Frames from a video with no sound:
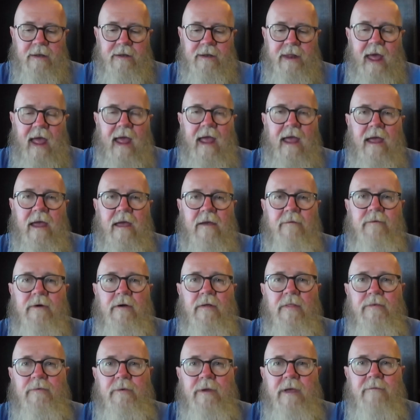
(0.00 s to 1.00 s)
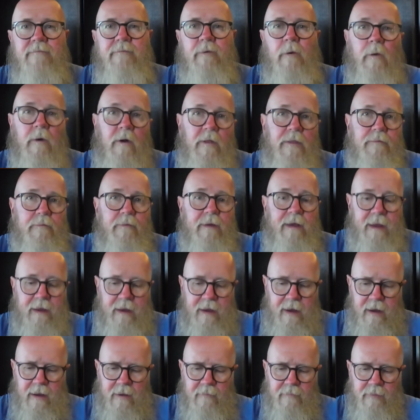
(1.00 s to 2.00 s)

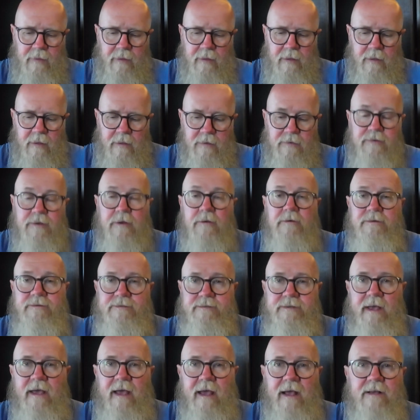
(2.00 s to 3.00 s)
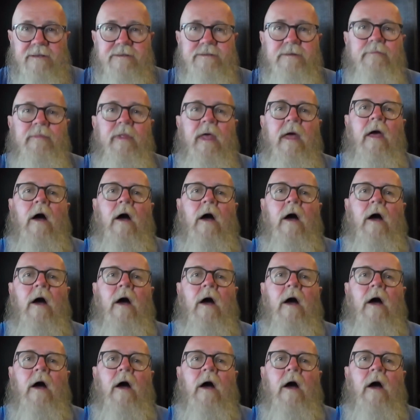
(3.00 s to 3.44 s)
Dave34326,